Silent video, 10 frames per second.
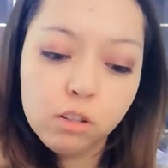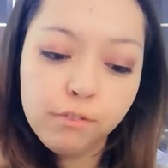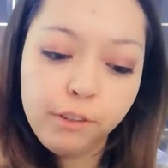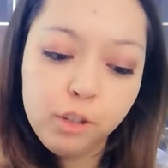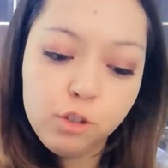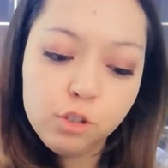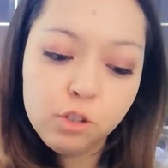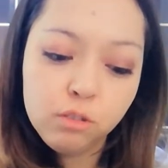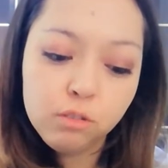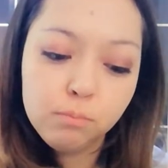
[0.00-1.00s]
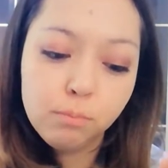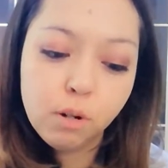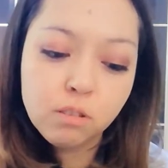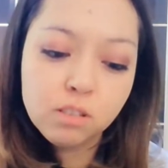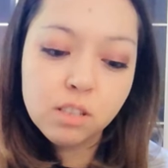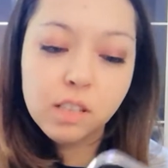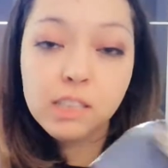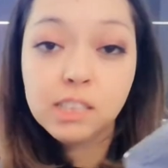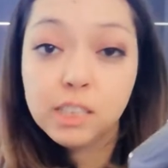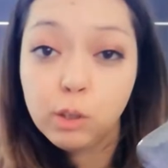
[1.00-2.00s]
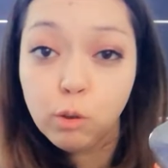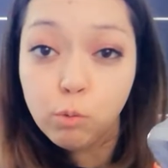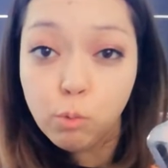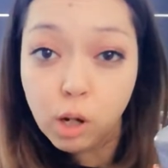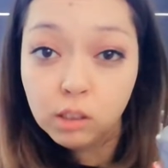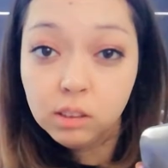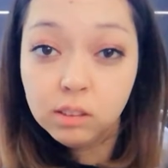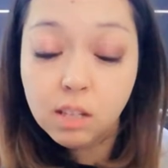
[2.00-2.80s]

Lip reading: Fusion bronzer in 01.